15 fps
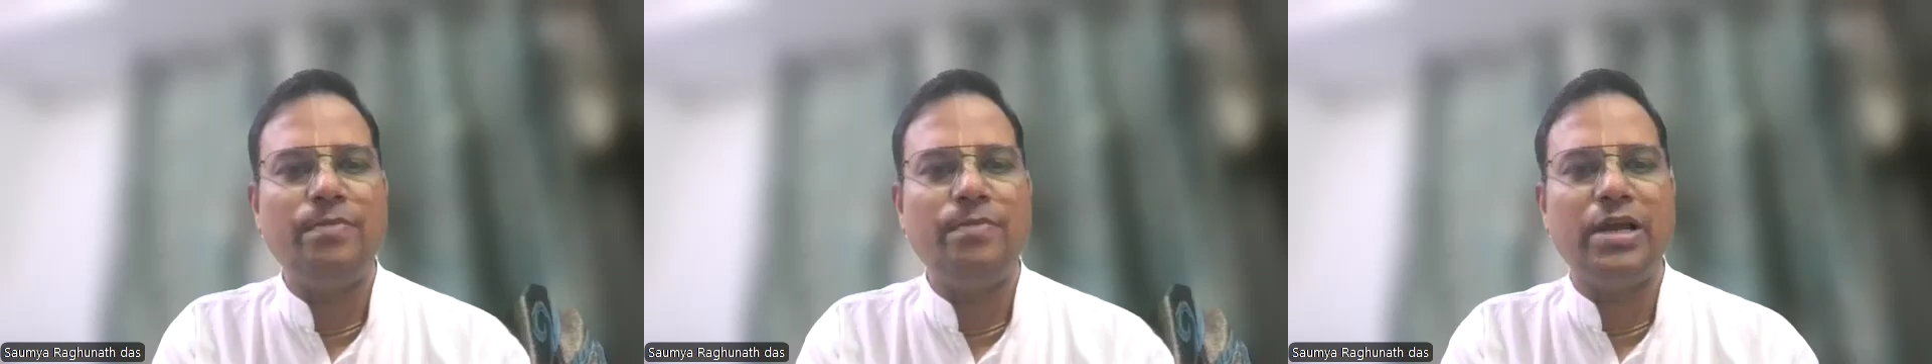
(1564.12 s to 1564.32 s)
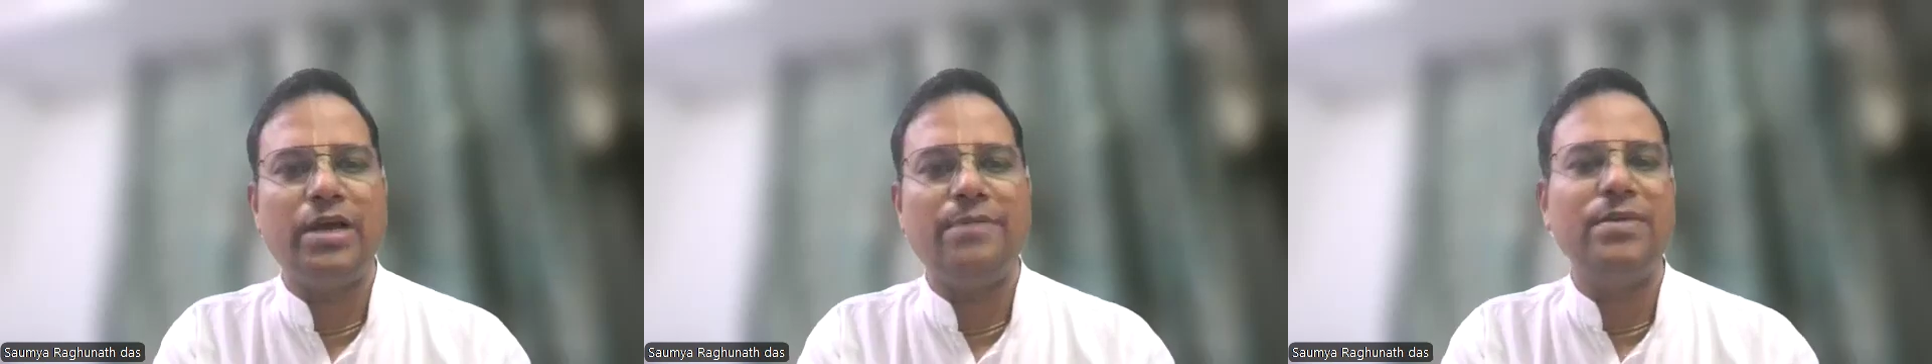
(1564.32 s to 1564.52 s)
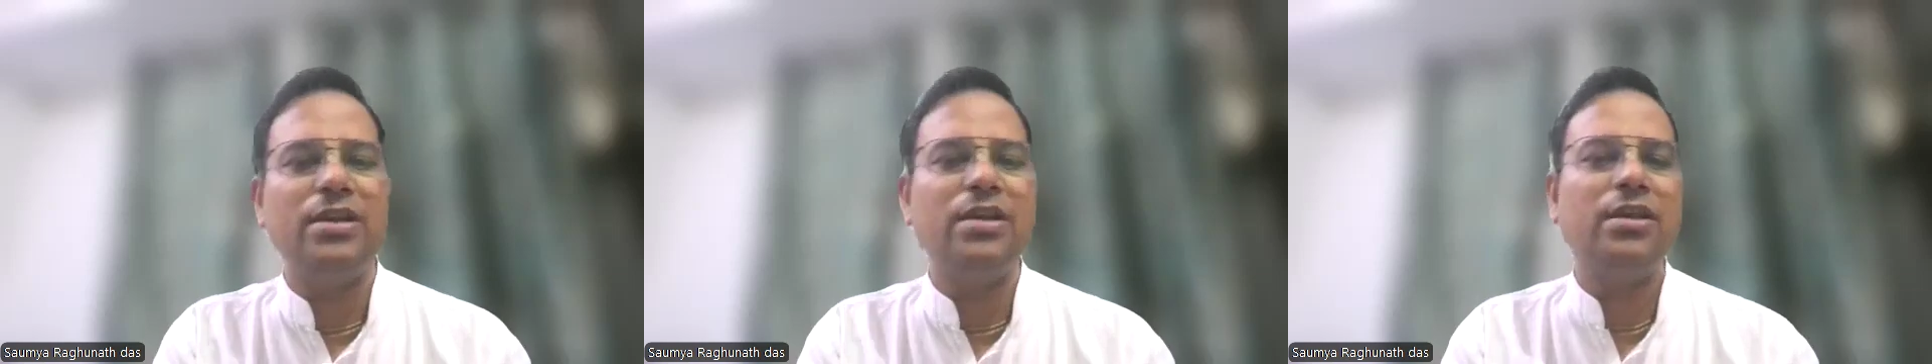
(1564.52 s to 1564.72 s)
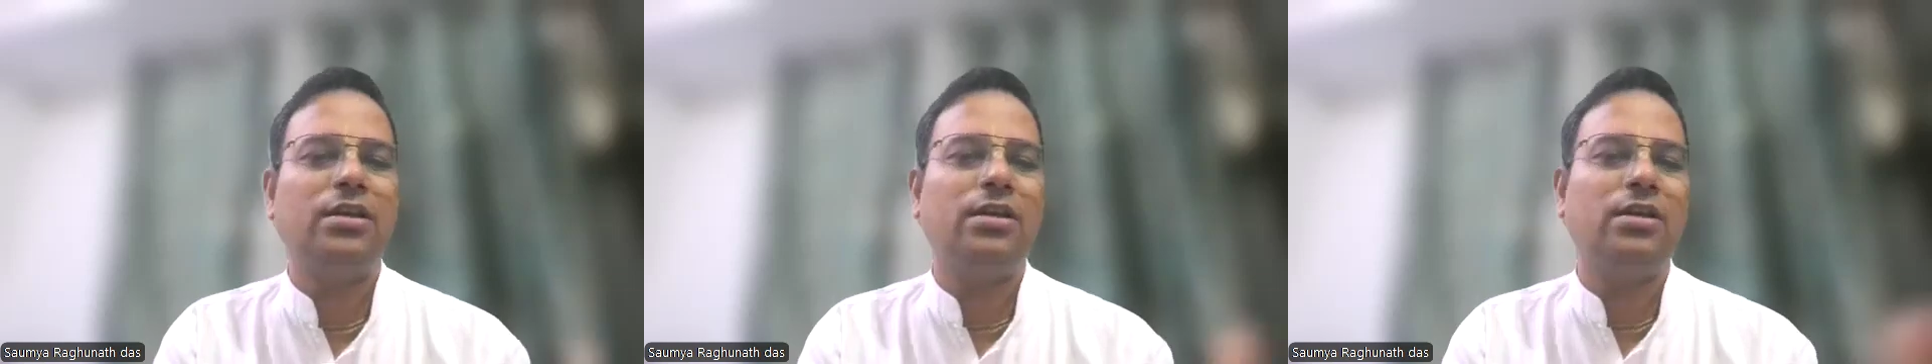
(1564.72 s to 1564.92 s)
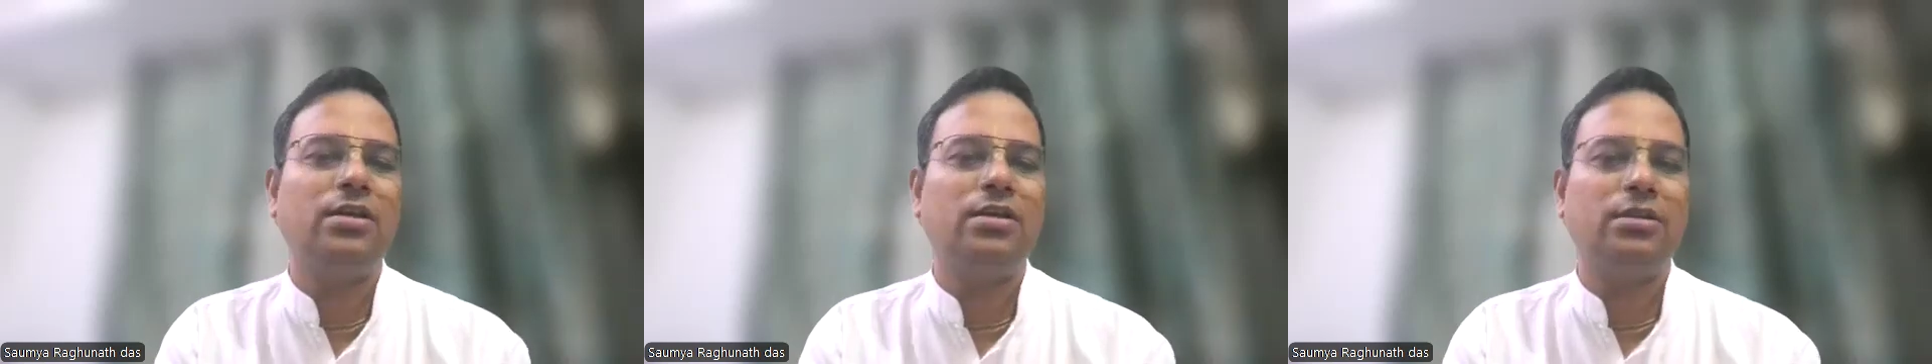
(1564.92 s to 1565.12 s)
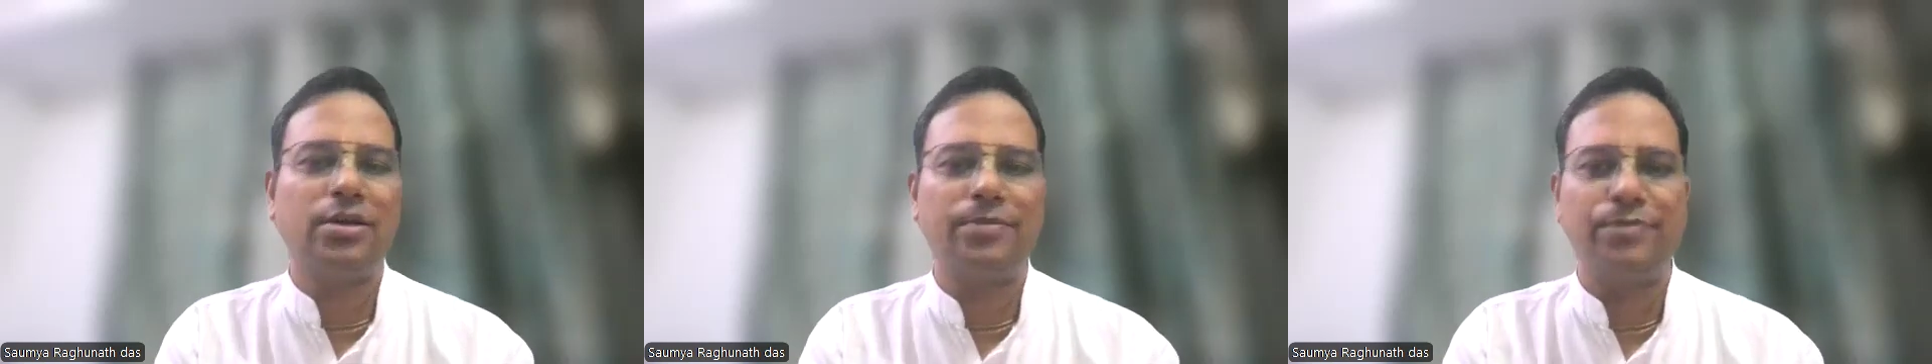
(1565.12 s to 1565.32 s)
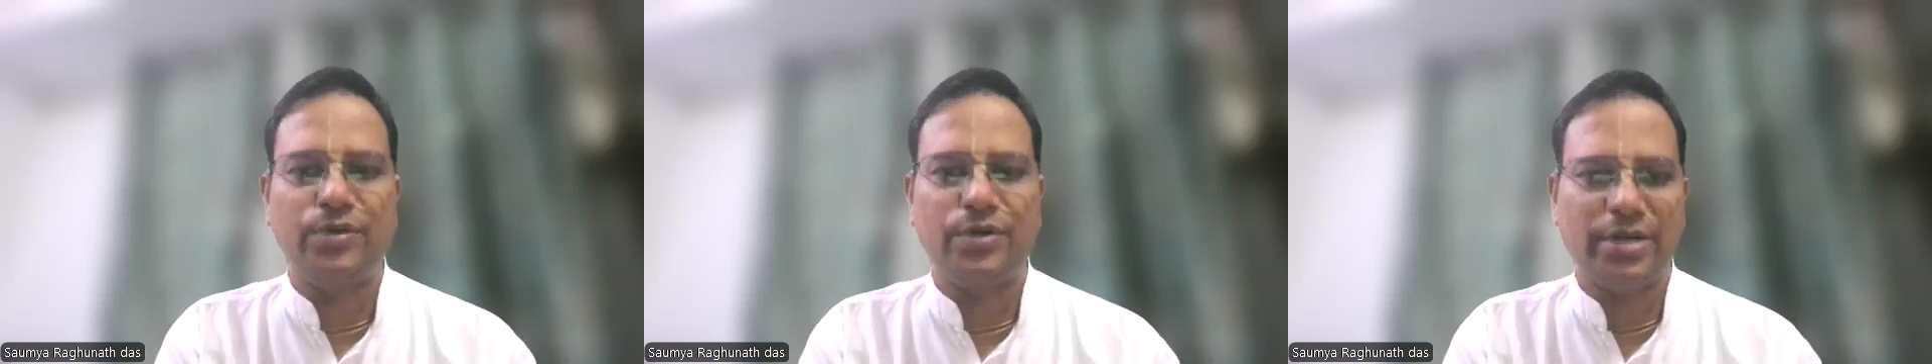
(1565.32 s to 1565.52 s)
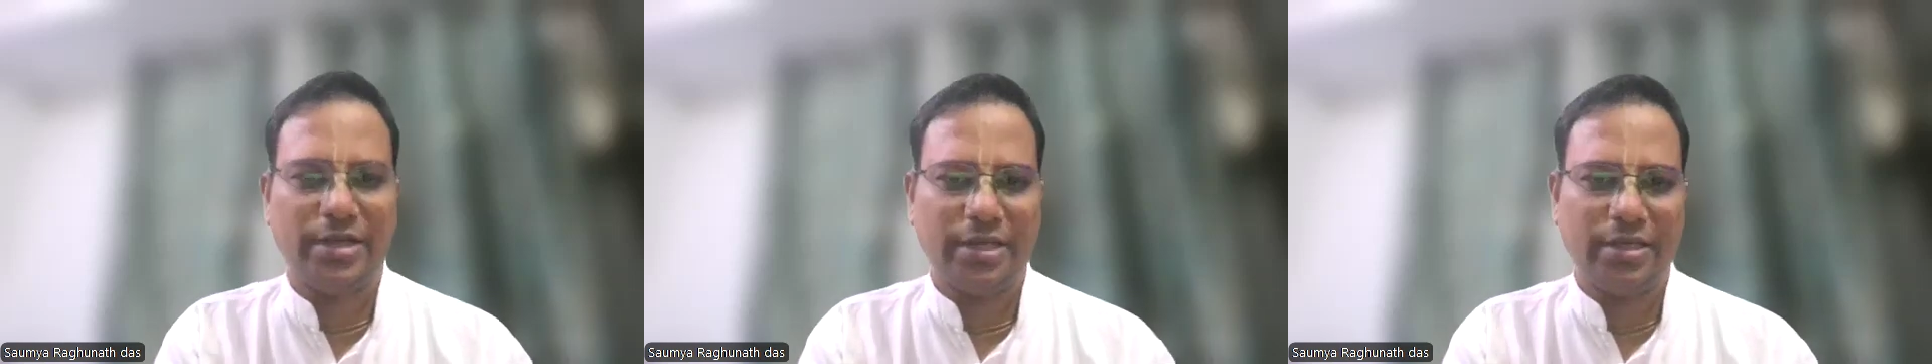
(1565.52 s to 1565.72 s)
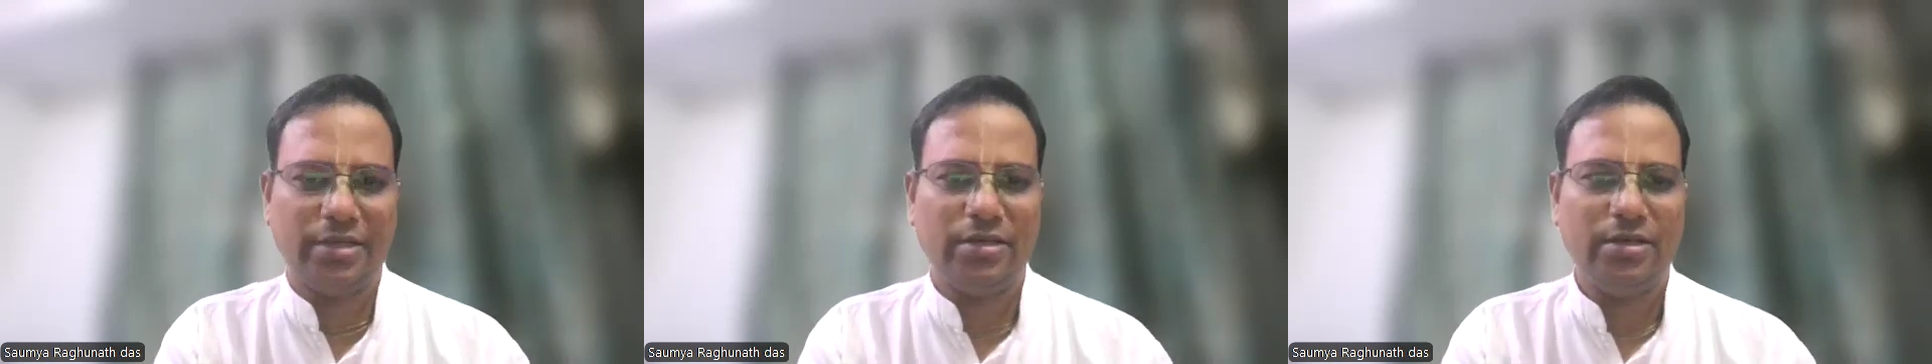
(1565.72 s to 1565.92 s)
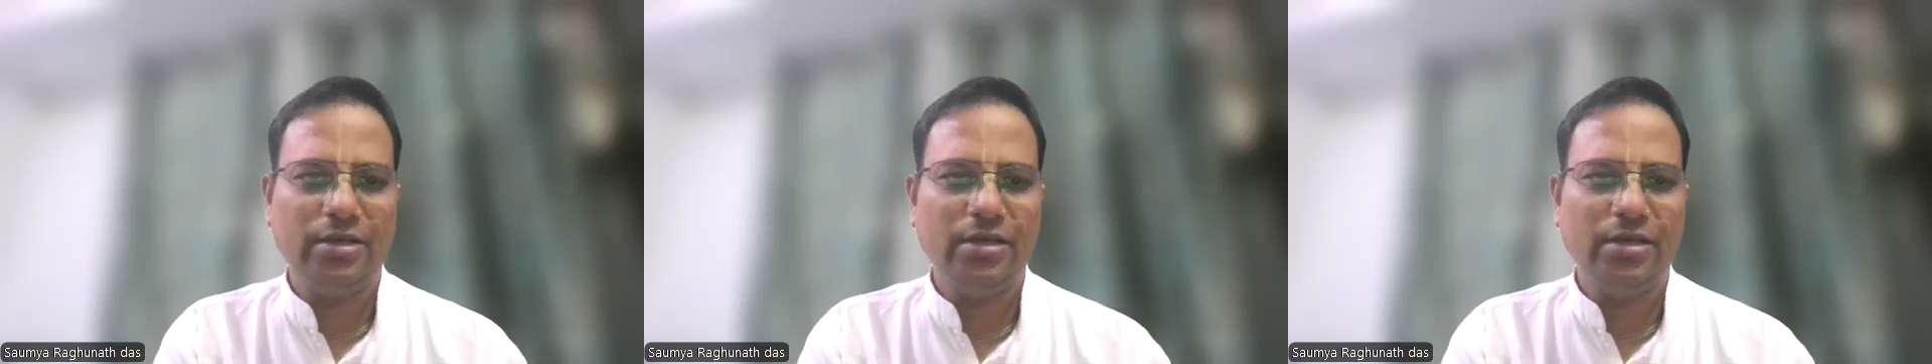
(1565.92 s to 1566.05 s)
Brahminical community.